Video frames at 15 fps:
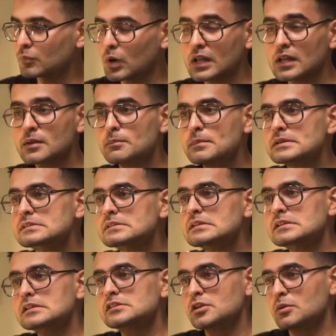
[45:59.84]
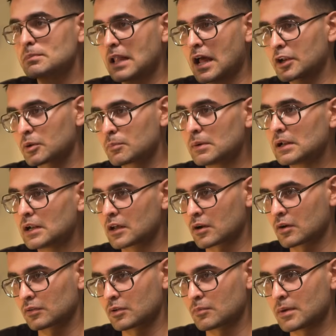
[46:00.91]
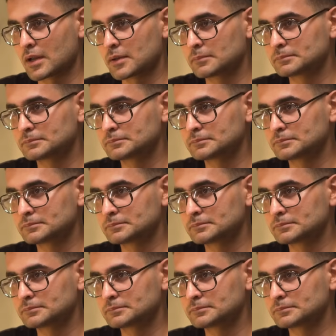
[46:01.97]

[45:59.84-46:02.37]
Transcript: What are the businesses you plan to build around Dubai?